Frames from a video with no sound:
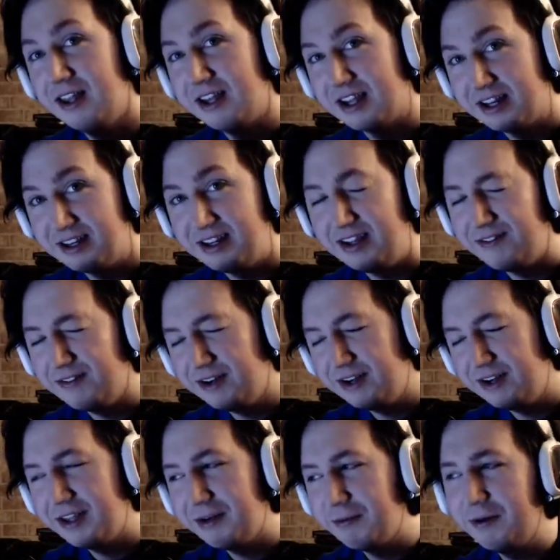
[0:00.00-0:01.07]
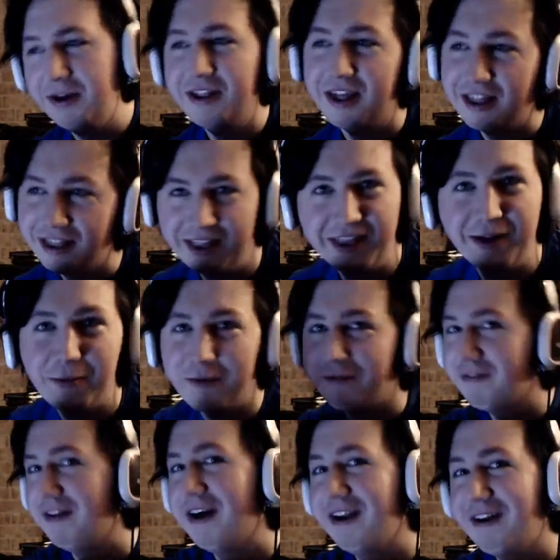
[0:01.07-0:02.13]
a diva, I think it was, and then they went
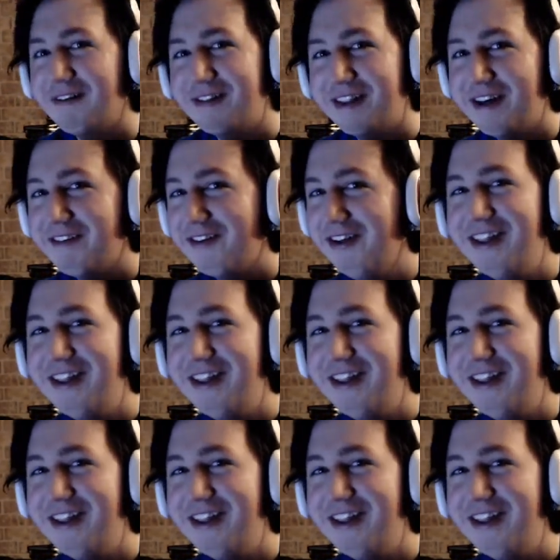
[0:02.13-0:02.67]
flying off the level.